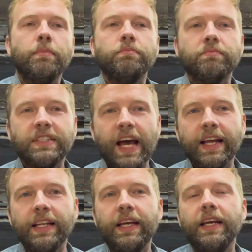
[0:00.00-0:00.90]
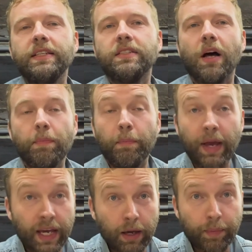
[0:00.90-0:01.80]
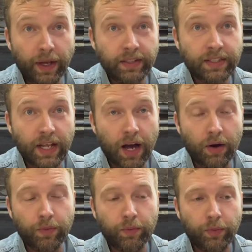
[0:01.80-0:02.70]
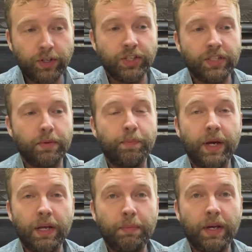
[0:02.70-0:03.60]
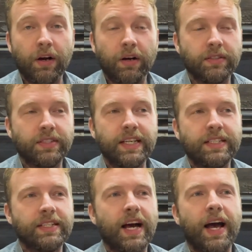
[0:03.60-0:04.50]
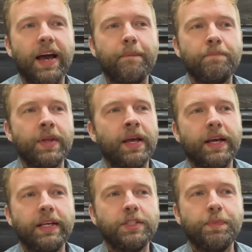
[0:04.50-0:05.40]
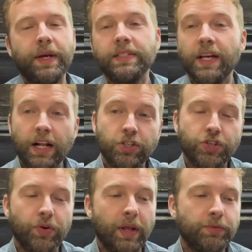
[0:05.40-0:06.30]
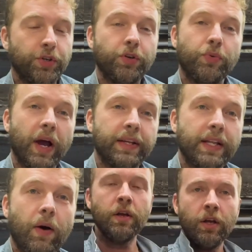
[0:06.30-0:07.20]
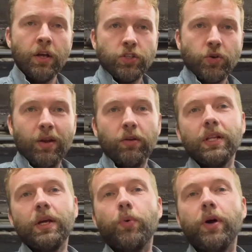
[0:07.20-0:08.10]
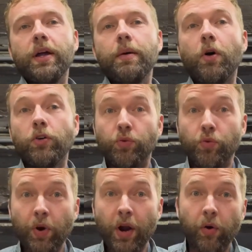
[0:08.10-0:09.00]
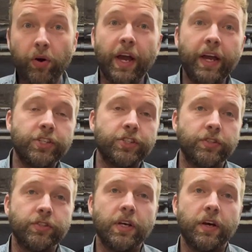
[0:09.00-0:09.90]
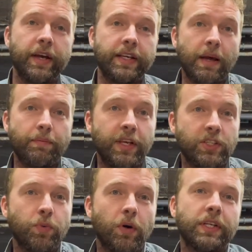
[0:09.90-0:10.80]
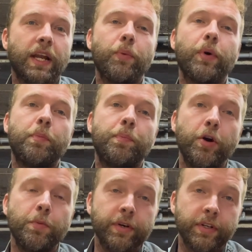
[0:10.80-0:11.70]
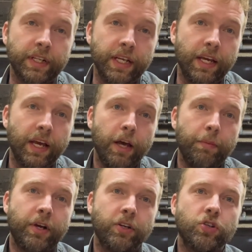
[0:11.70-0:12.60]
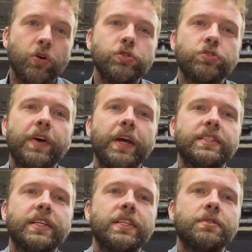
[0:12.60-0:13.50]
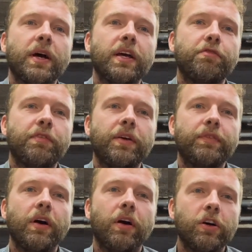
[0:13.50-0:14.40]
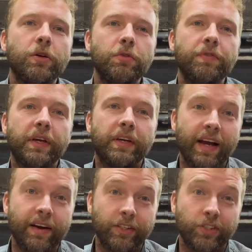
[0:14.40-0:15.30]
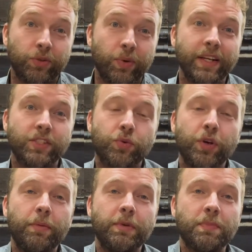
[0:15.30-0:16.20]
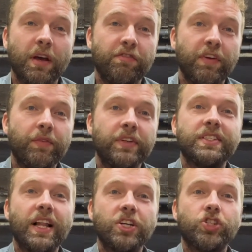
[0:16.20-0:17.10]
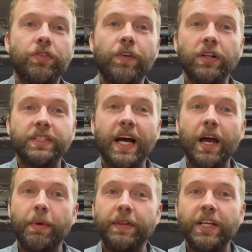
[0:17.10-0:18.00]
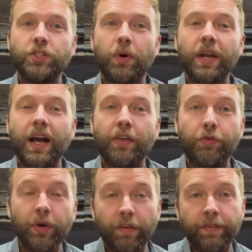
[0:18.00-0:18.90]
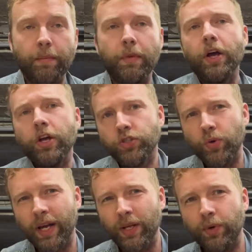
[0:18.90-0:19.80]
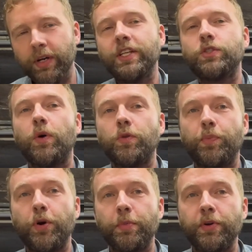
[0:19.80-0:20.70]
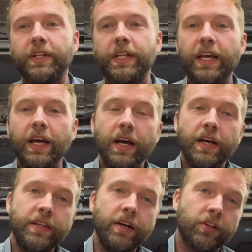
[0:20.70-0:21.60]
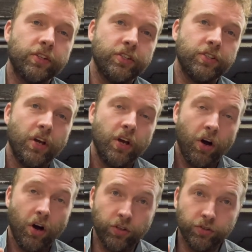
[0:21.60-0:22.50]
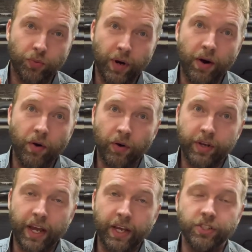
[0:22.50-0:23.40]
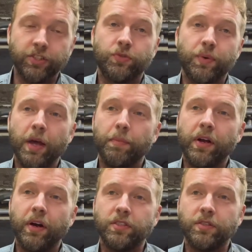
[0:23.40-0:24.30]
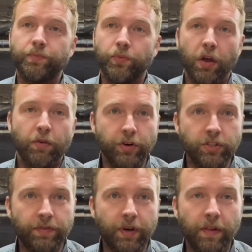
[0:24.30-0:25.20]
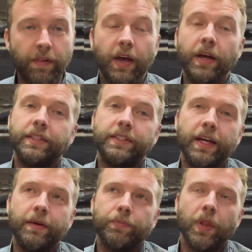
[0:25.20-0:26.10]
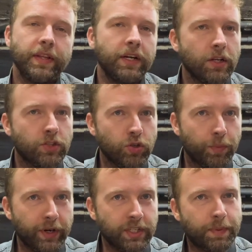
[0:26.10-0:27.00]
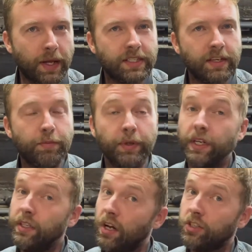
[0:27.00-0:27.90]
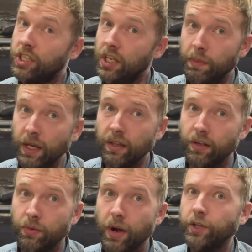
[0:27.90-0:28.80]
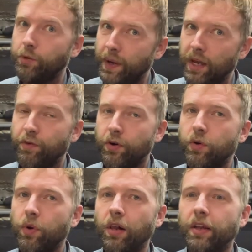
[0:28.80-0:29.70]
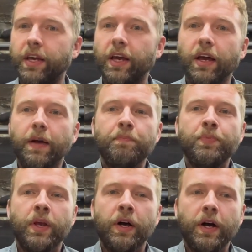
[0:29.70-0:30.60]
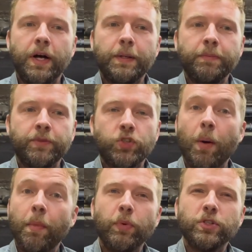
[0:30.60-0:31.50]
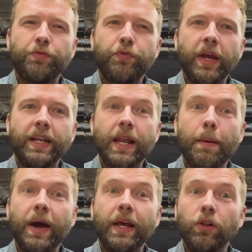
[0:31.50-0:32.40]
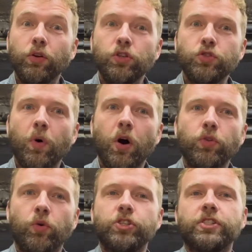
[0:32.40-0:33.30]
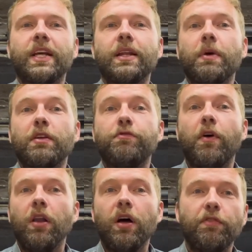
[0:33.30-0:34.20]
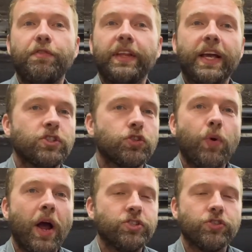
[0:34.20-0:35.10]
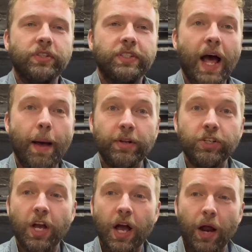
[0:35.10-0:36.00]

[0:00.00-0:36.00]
Sadly, he stopped making pins now, which is a pity, because this guy... His pins, I'll show them to you right now. So I'll only wear them on rare occasions, except this one that I wear permanently, because Ghostface is my favorite horror movie character, right? Scream is my favorite slasher of all time, and this one, I got three of them. So I can wear this one permanently. The others on rare occasions, right? Because first of all, they're not super expensive, but they're not cheap either, right? You pay for the quality. So I'm always afraid that I might lose one, or just that it might fall off and get scratched or damaged.